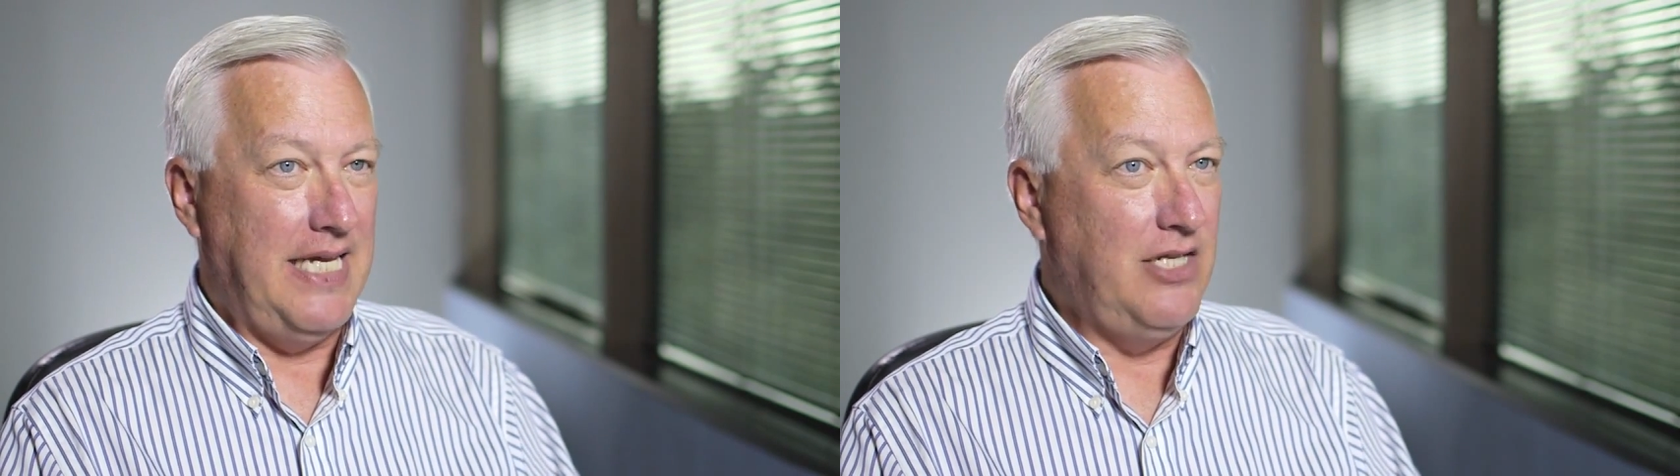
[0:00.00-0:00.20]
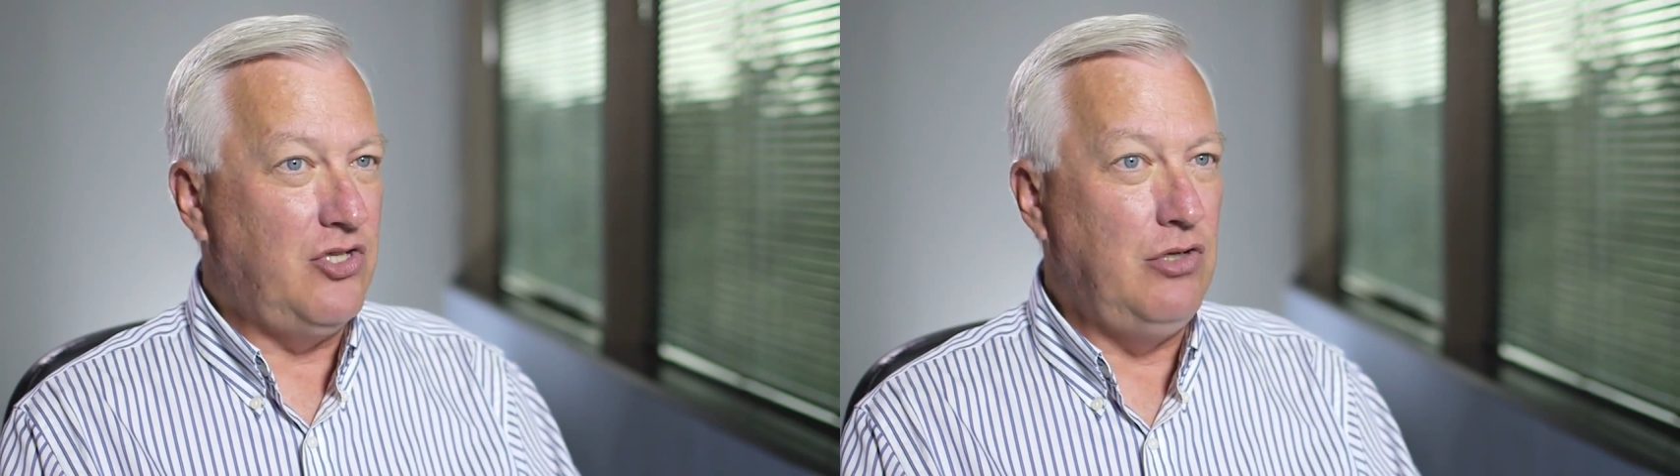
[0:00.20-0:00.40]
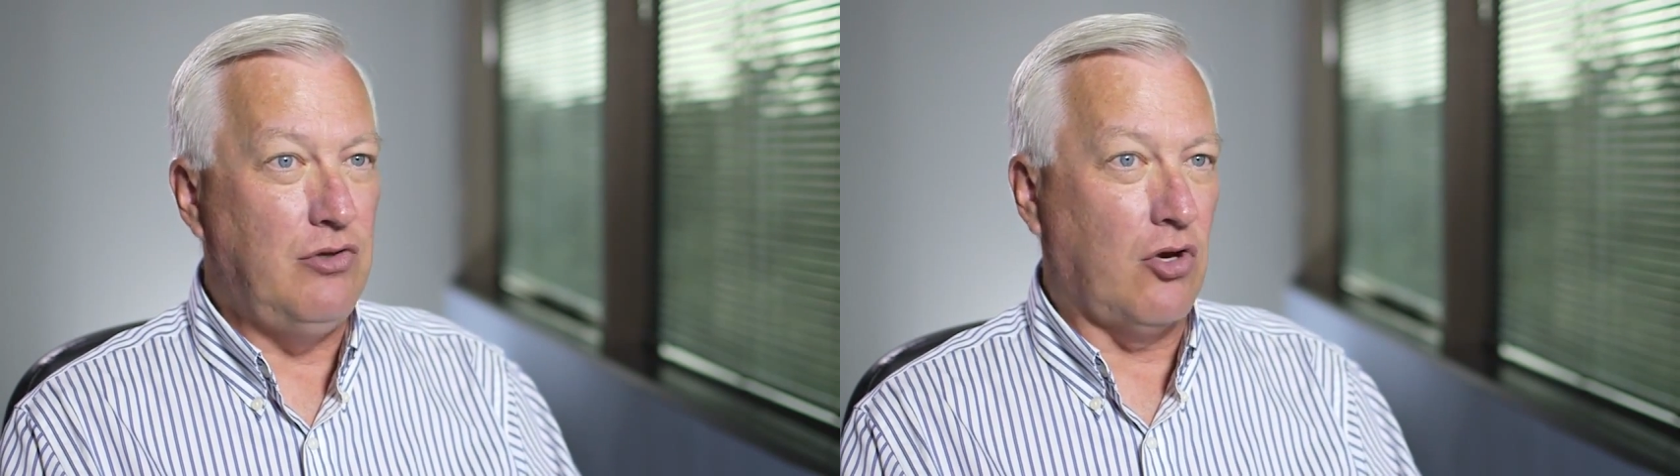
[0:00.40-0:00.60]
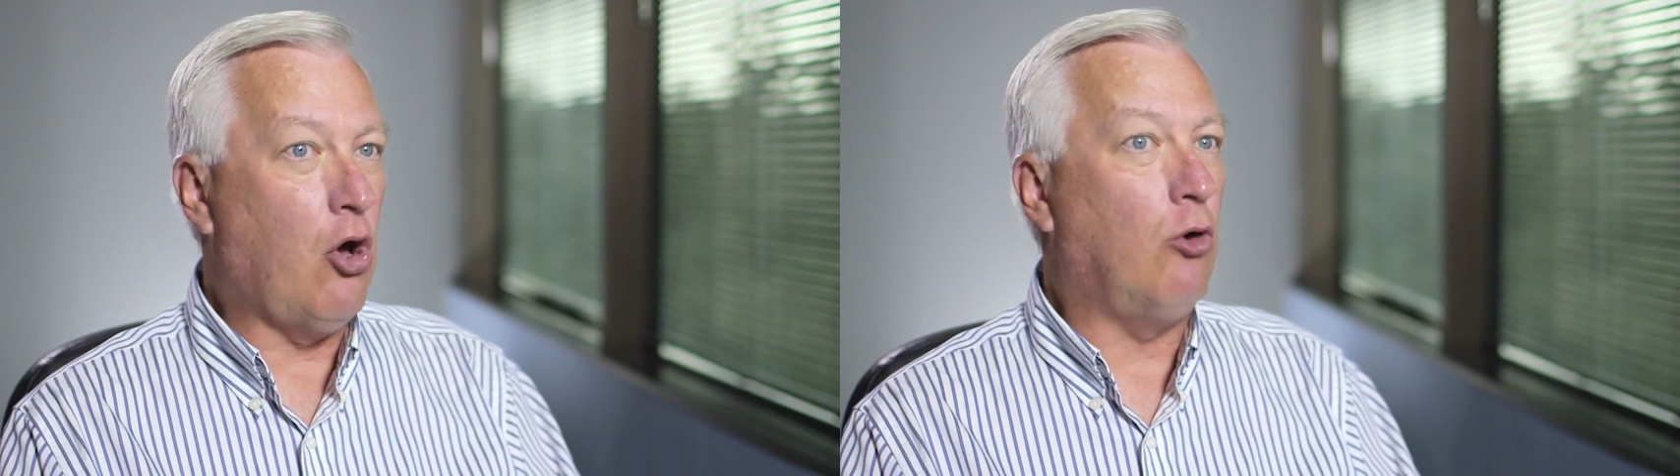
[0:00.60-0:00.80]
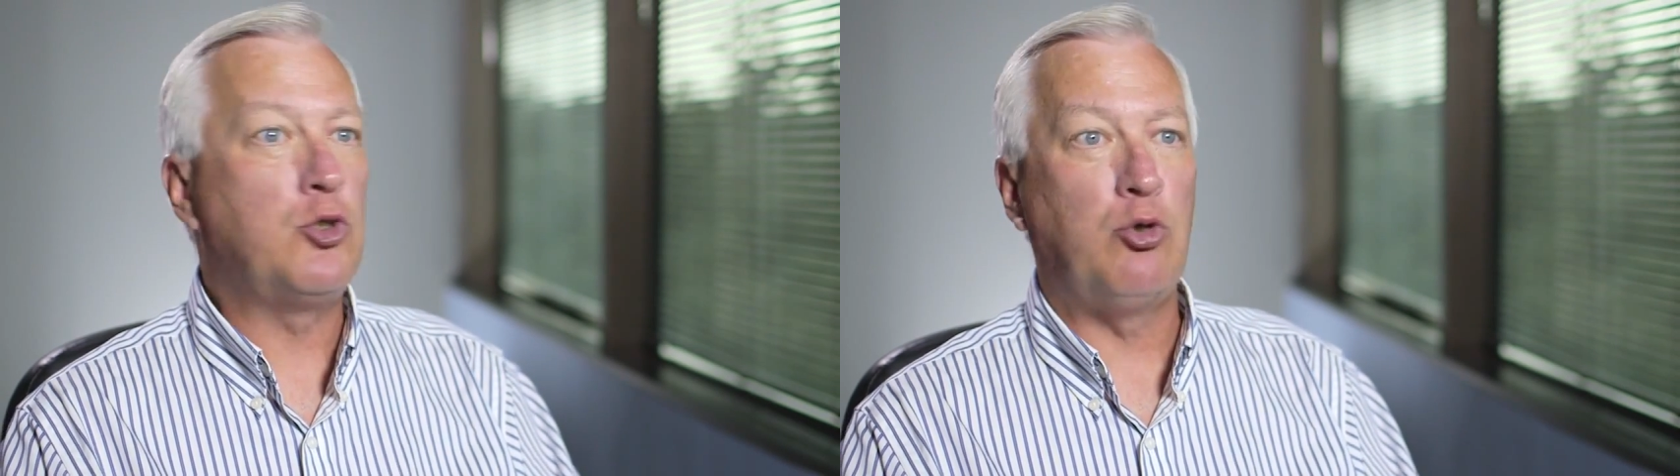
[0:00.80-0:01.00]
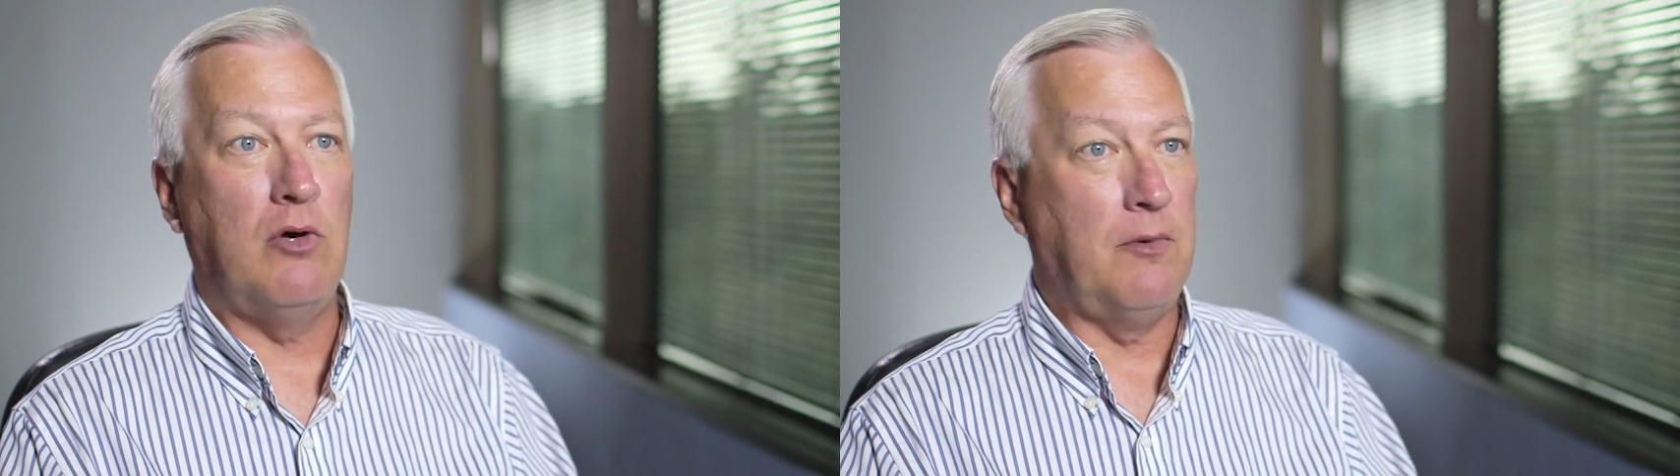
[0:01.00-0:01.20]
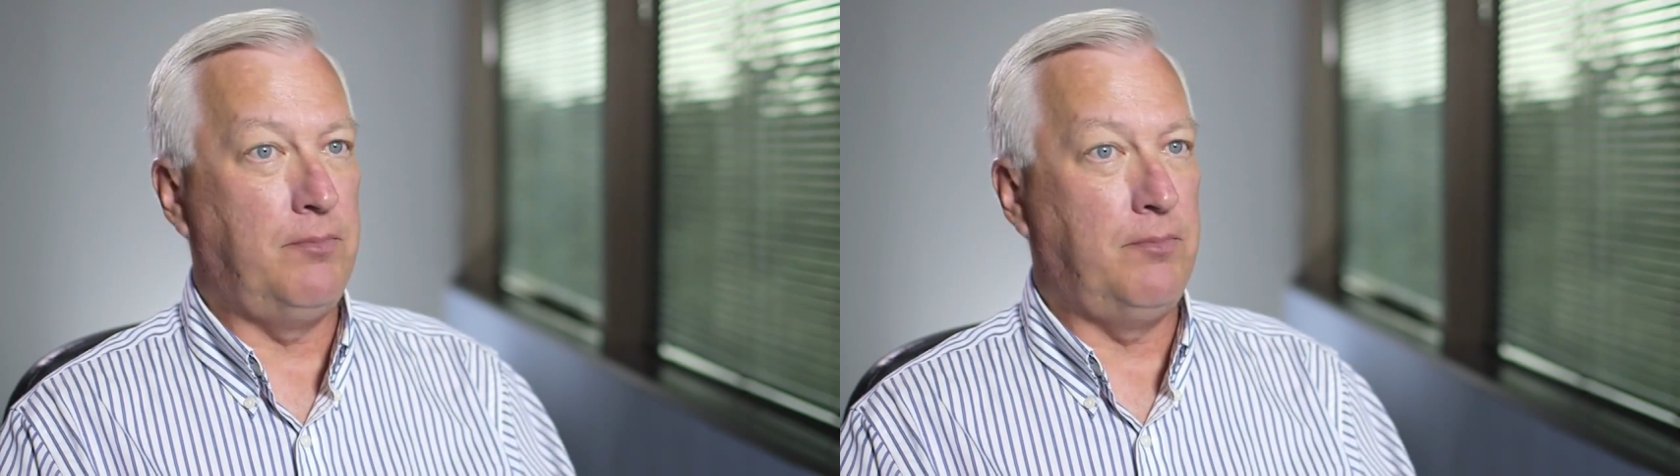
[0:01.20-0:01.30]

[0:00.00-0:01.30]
into the culture of a